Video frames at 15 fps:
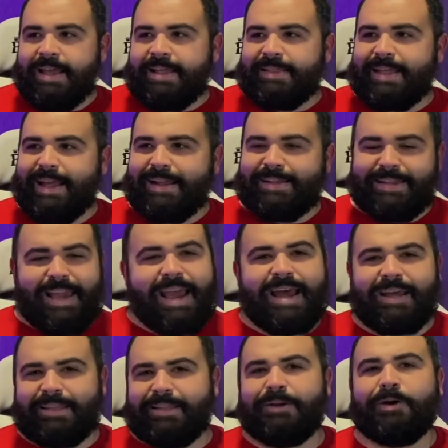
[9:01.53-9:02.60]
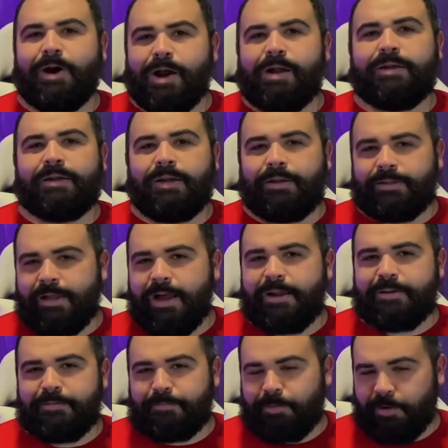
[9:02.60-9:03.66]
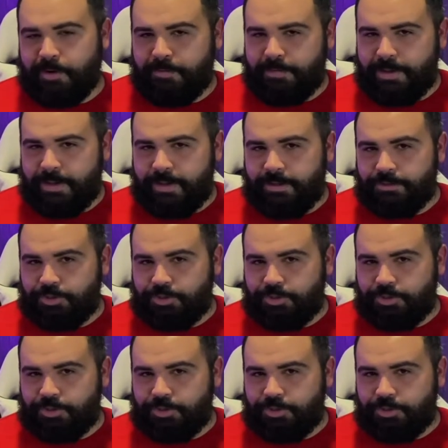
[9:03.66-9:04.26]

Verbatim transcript: that, yeah, there are a lot of pervy